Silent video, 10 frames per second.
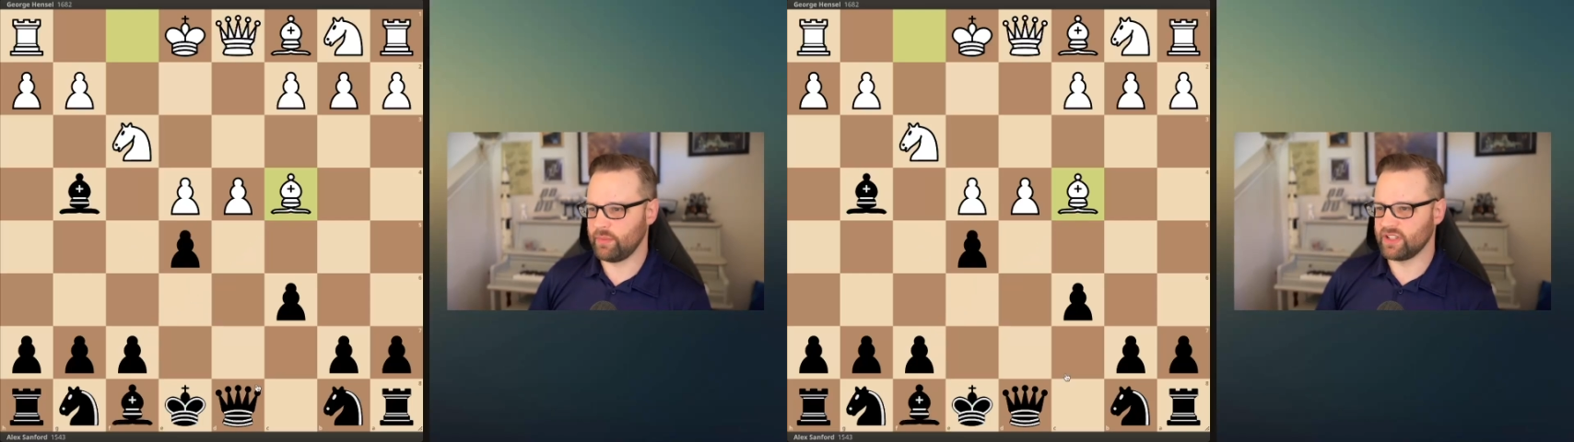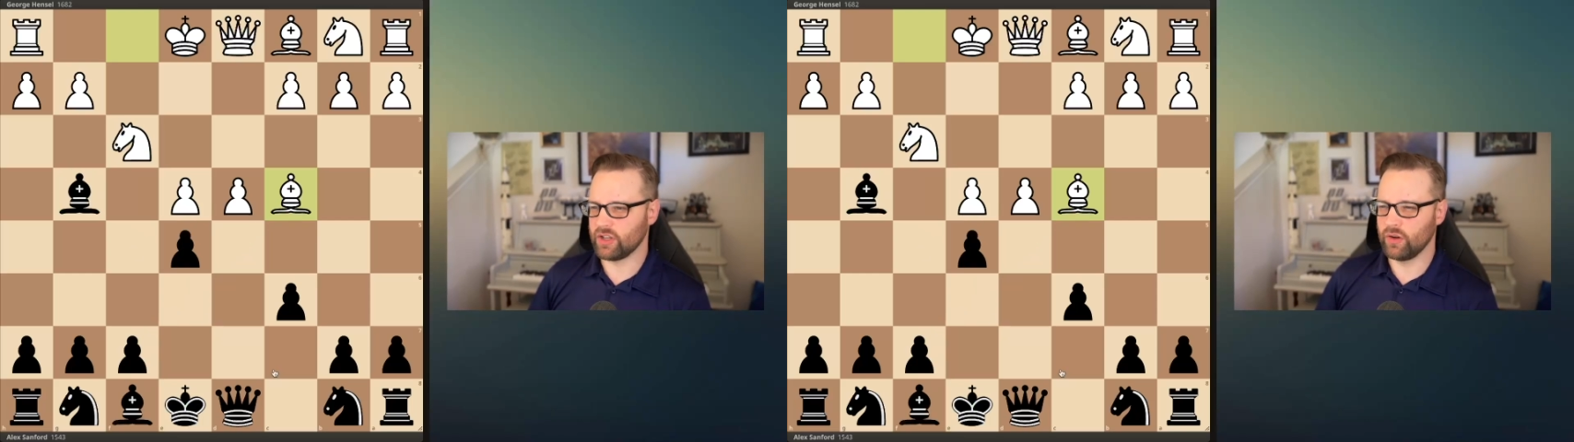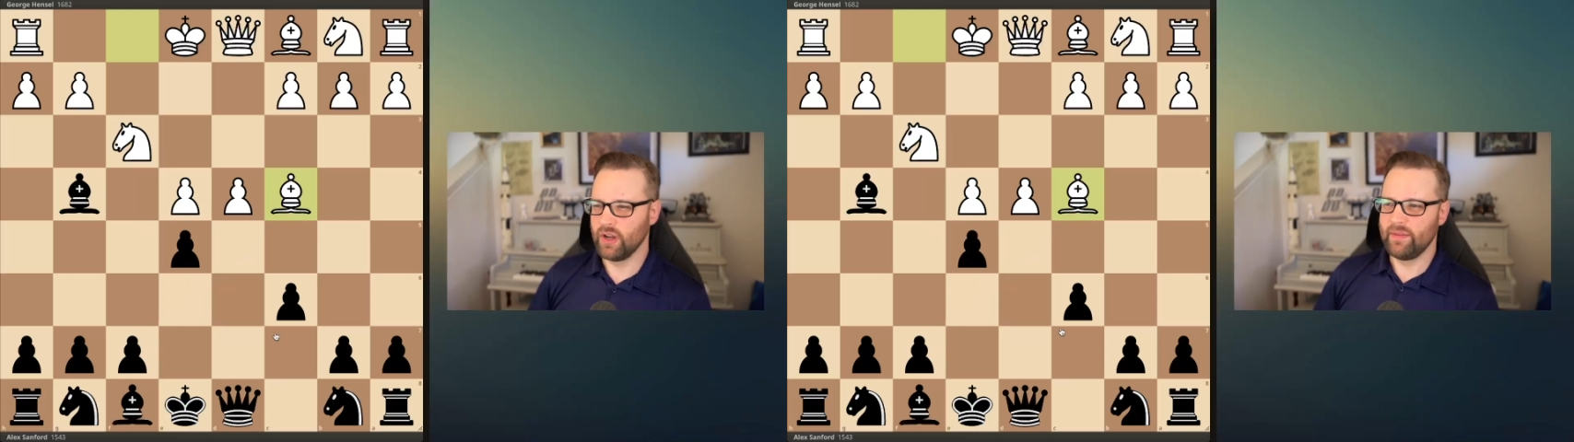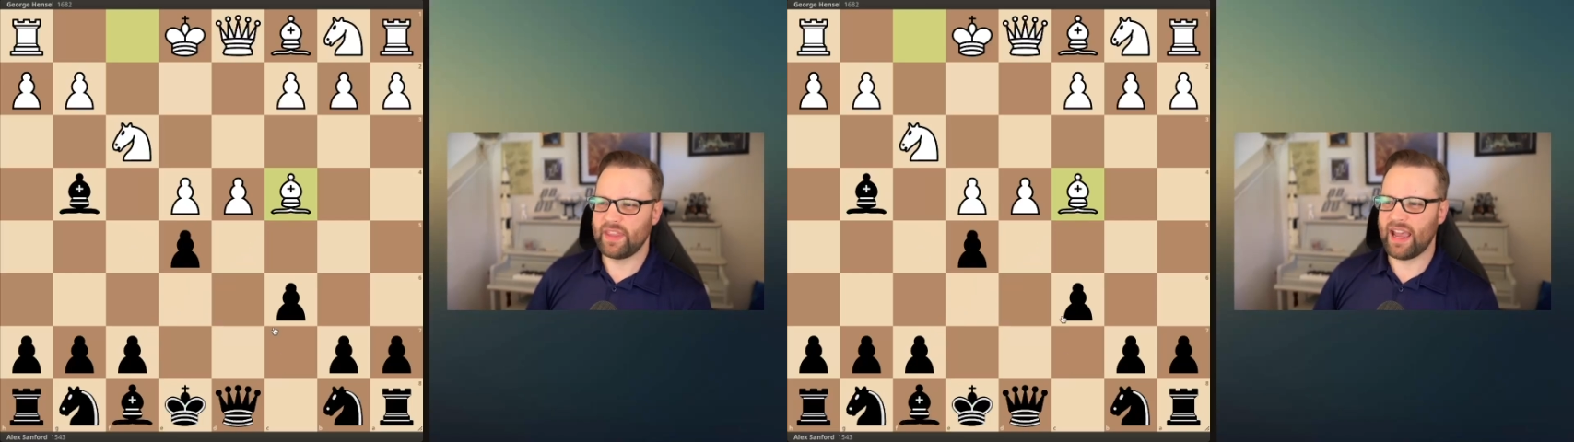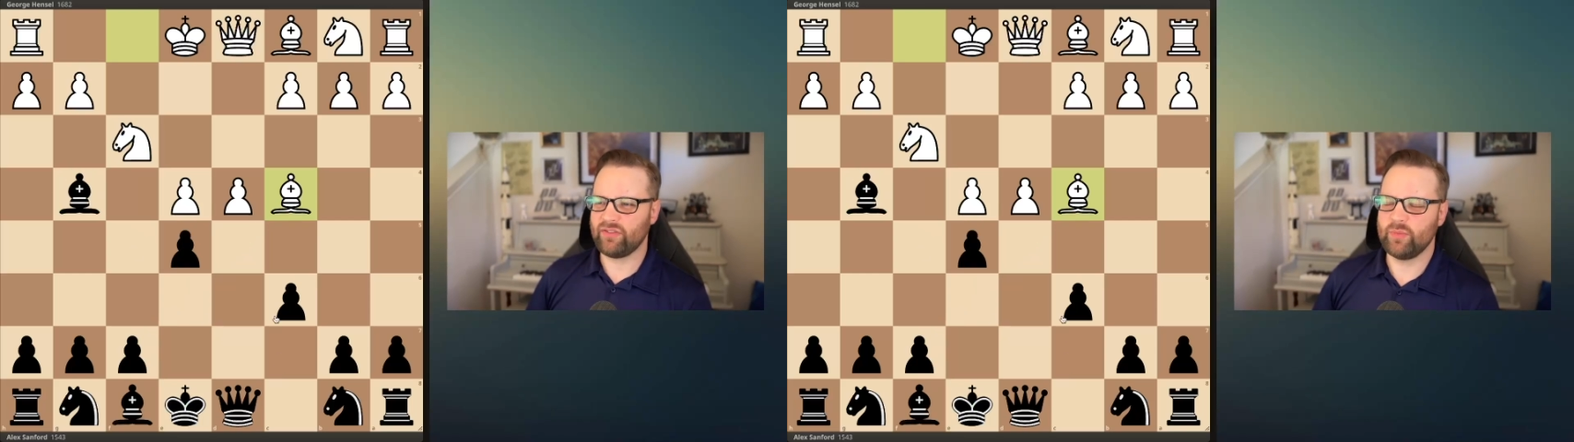And so you
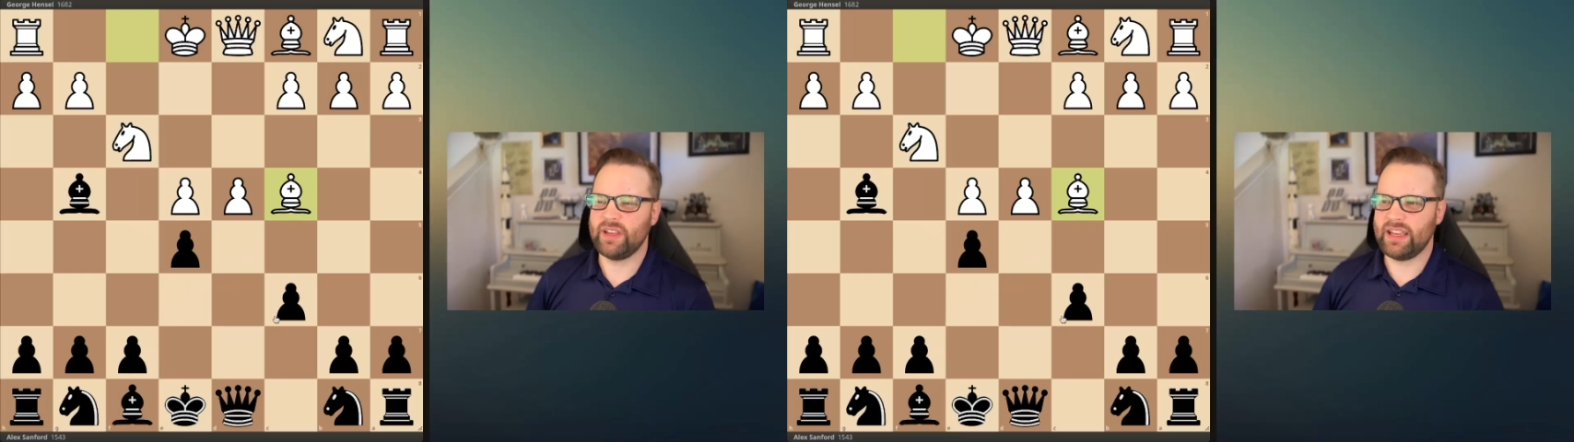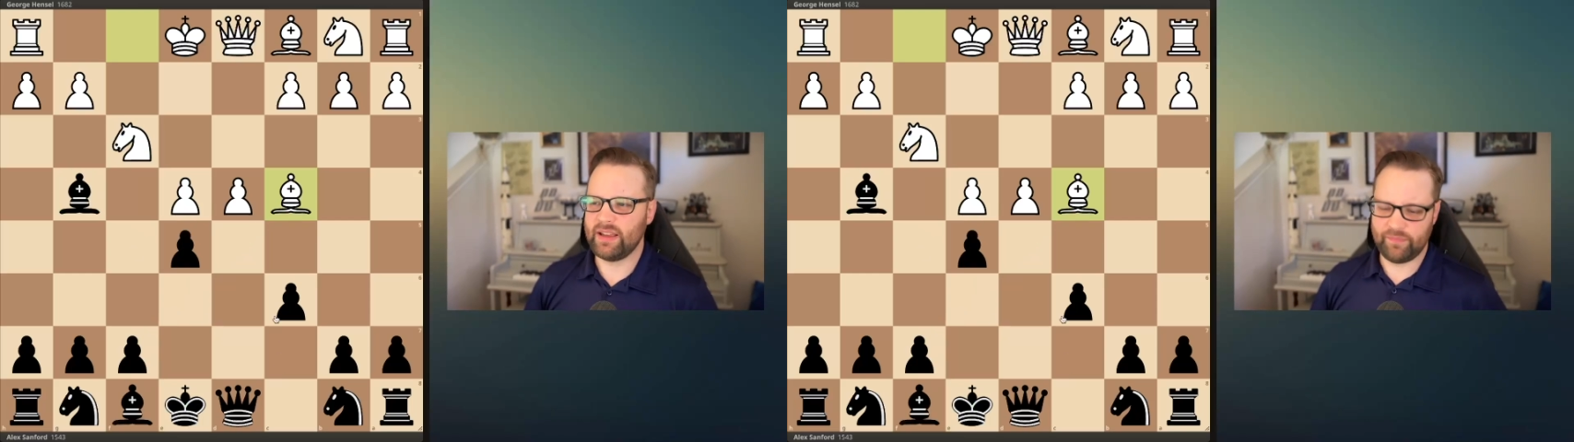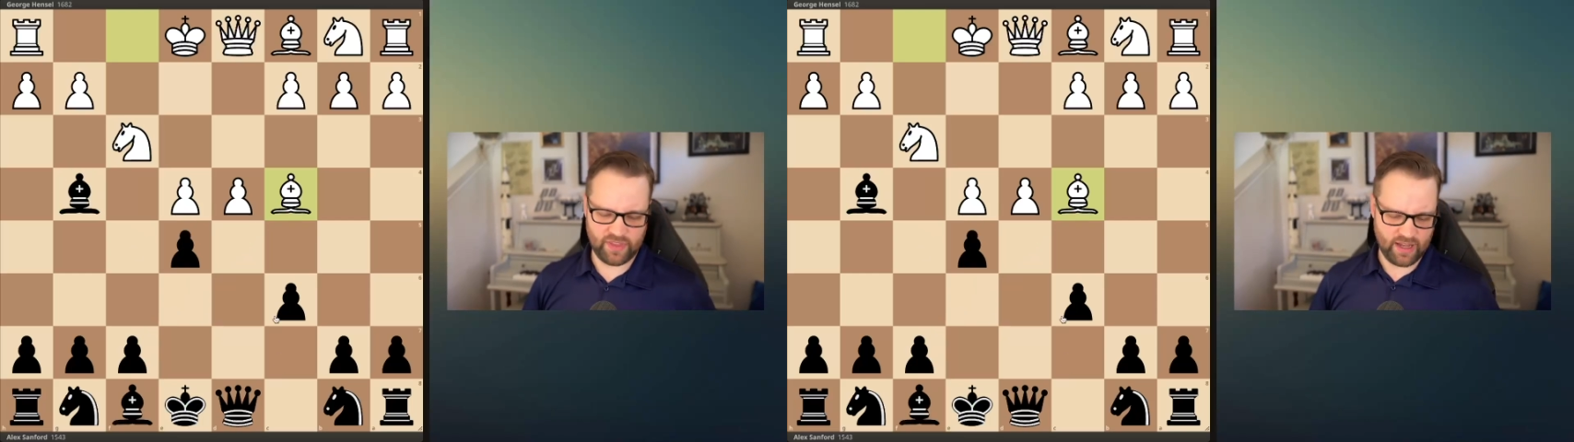have to be,